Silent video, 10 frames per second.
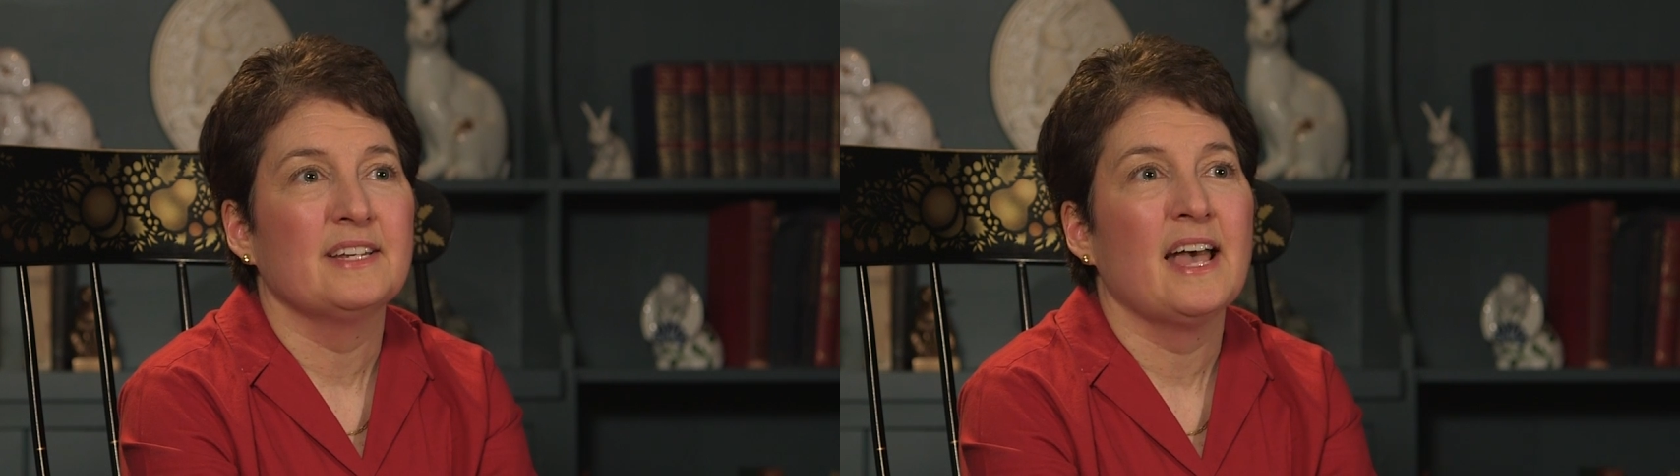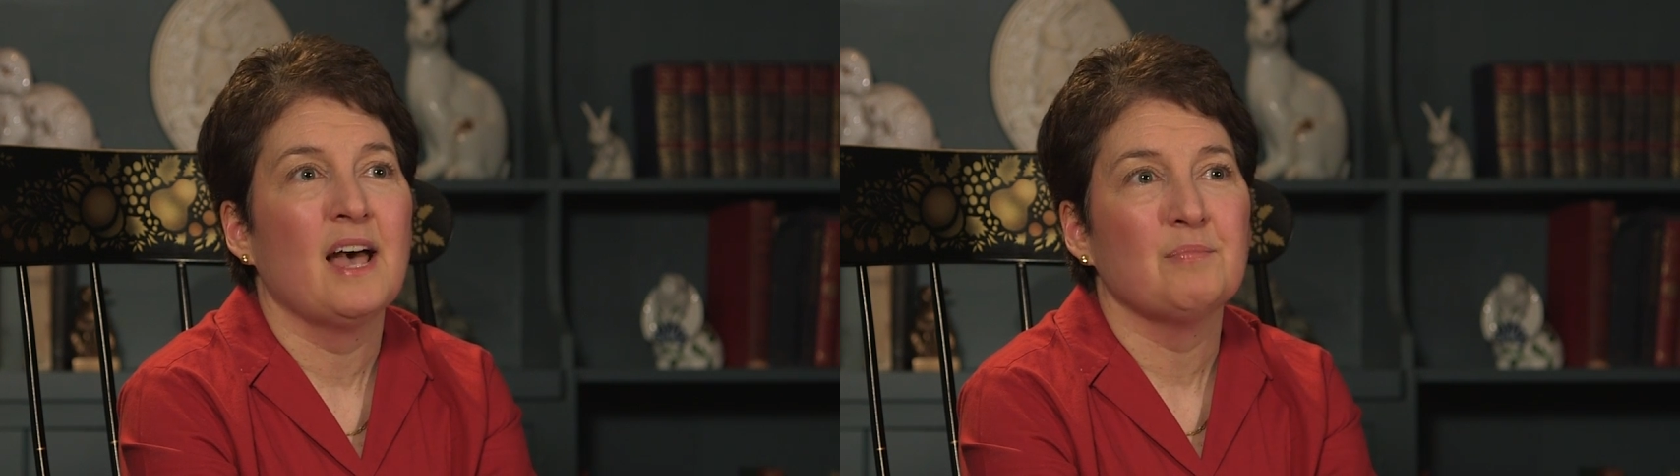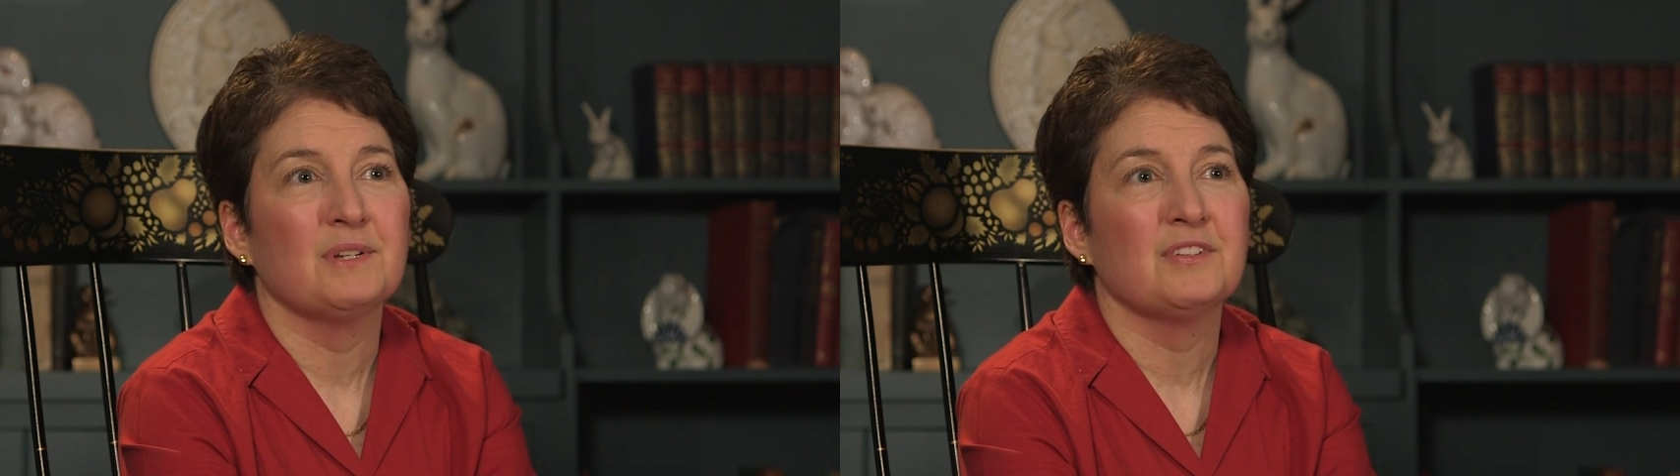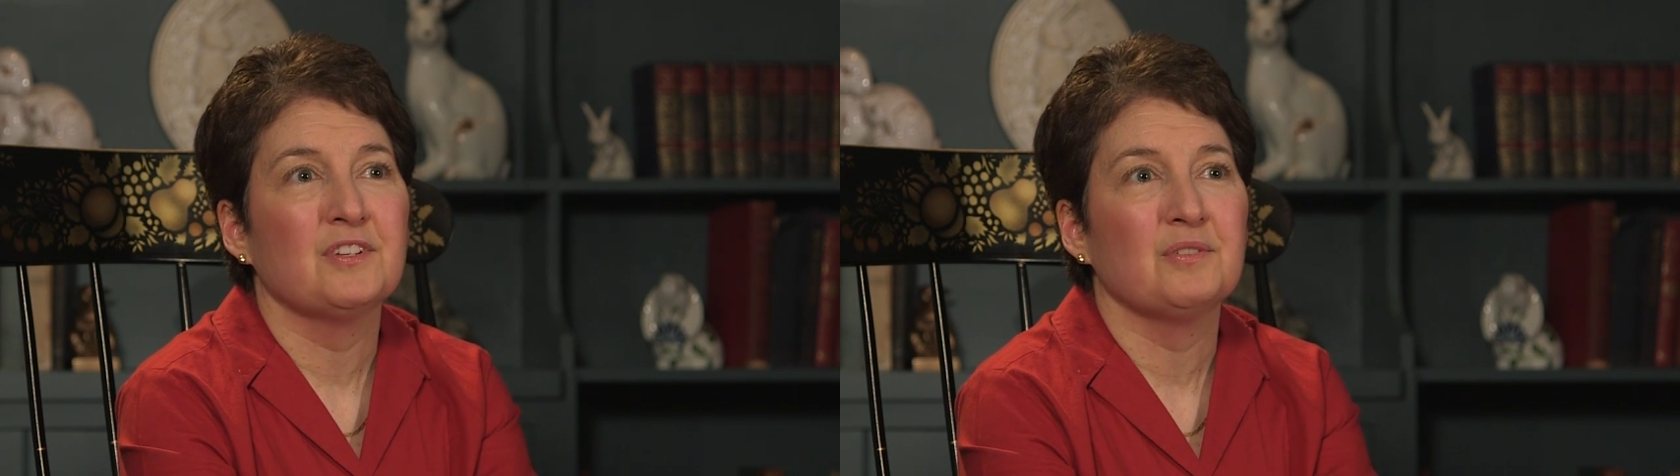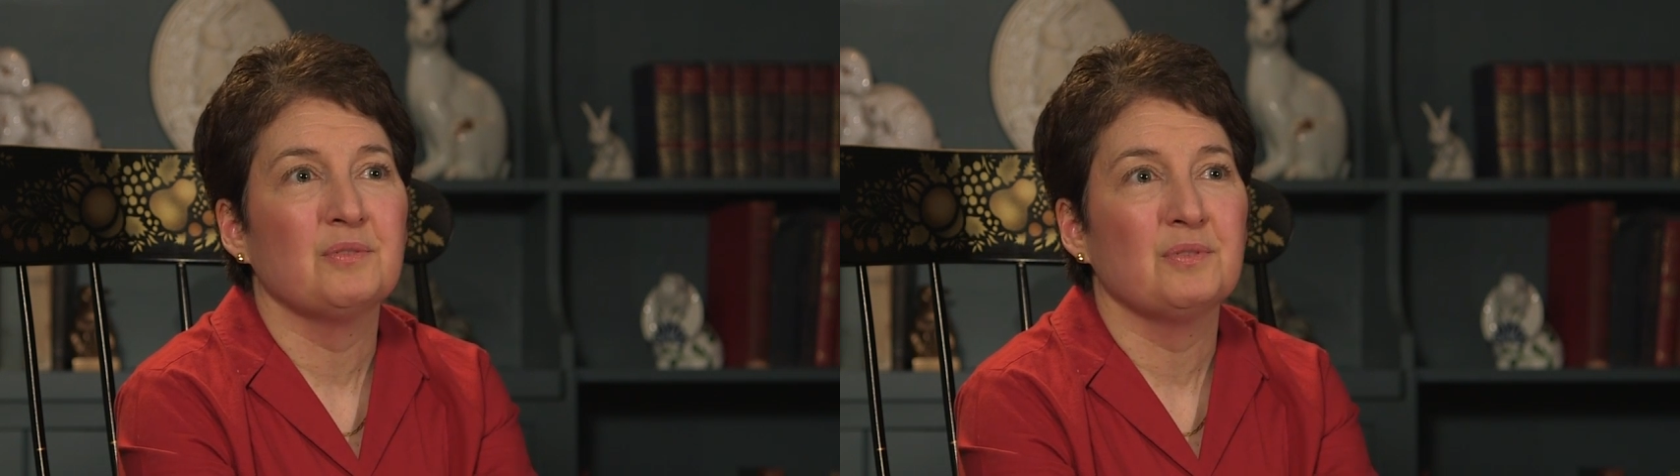to happen
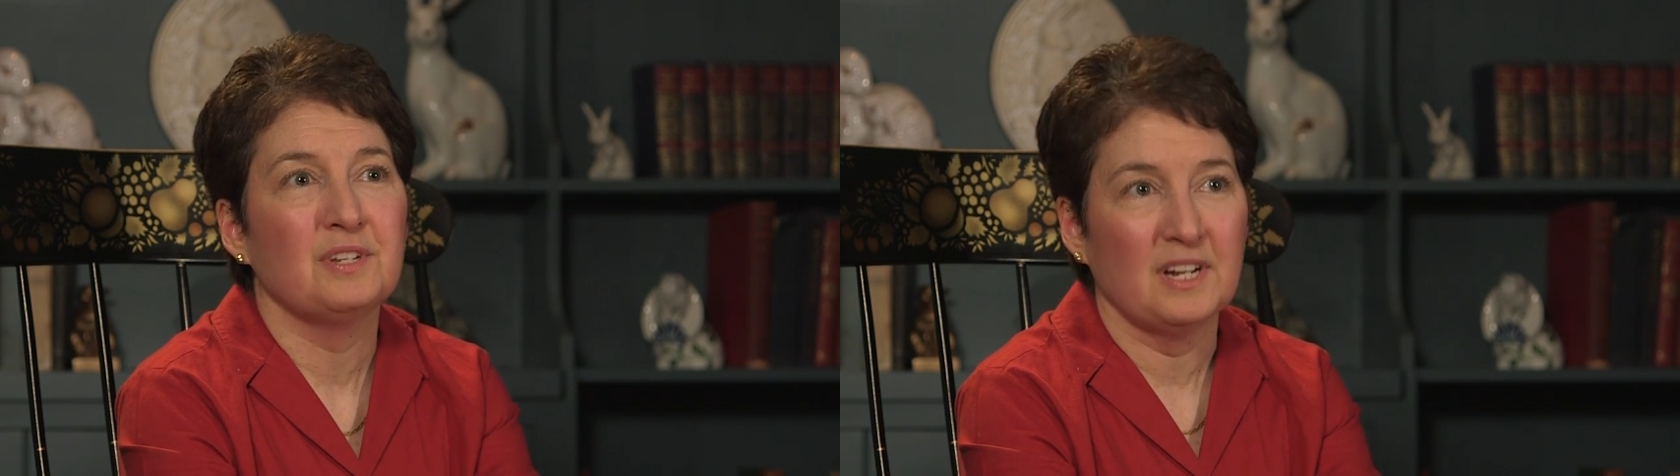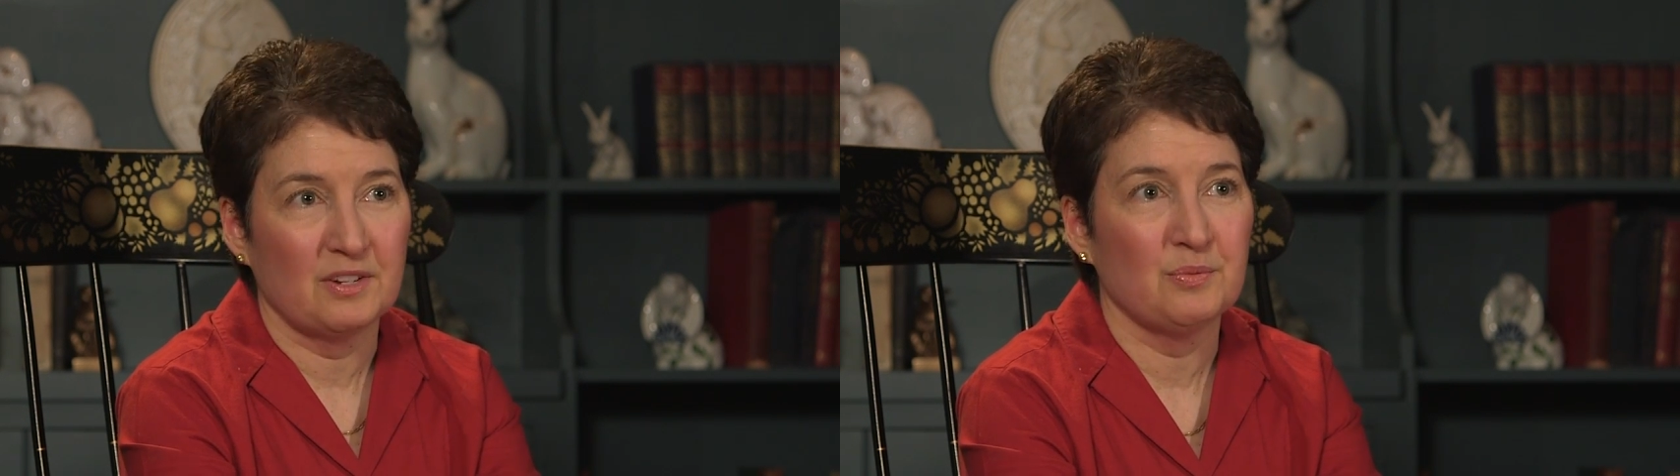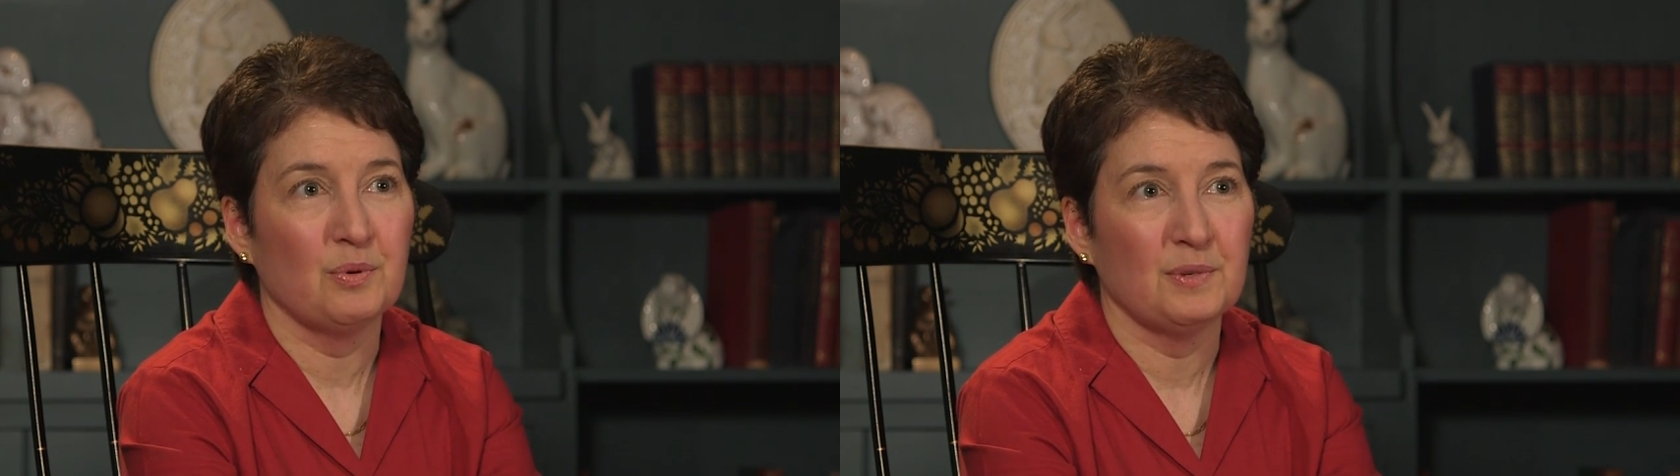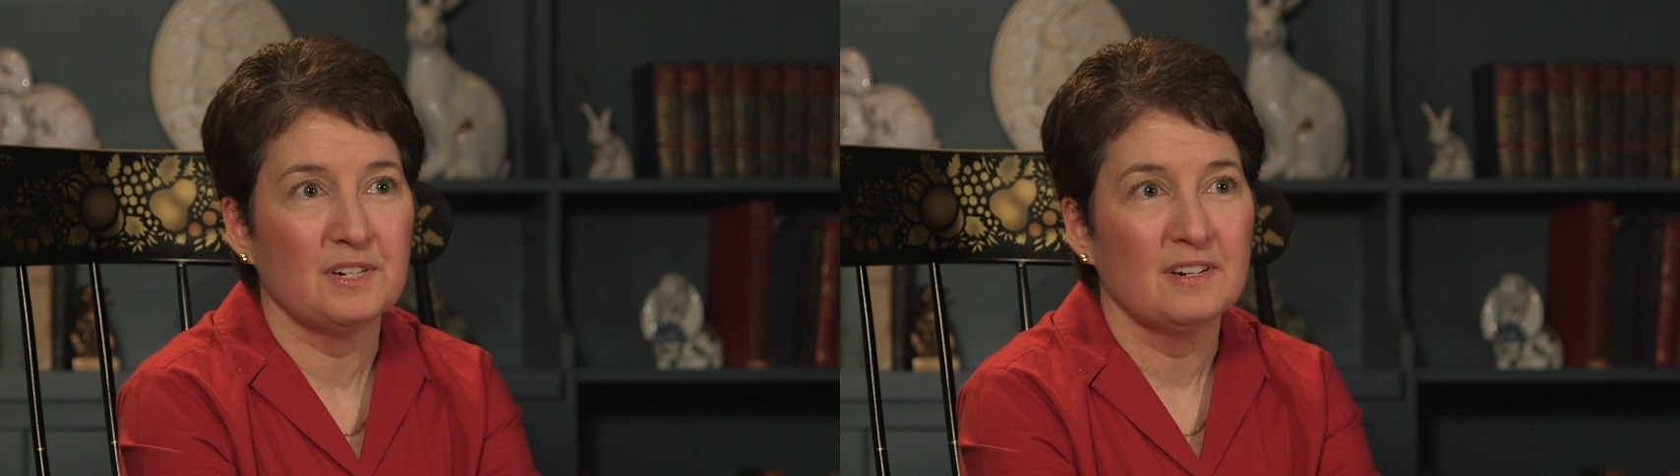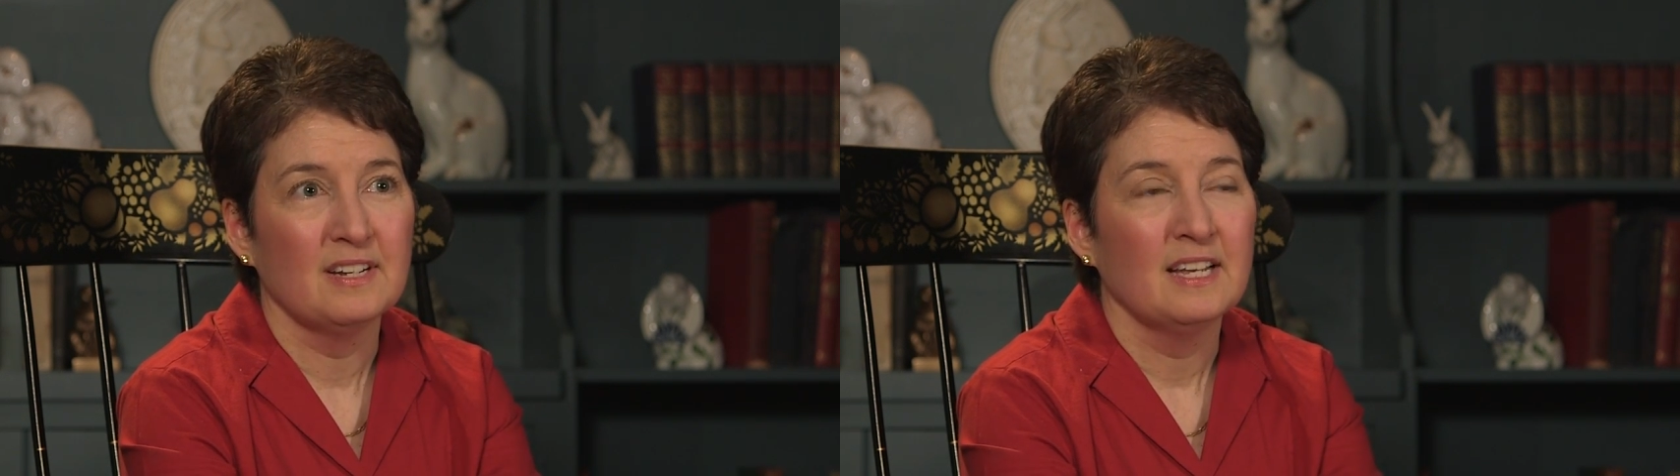to the next woman.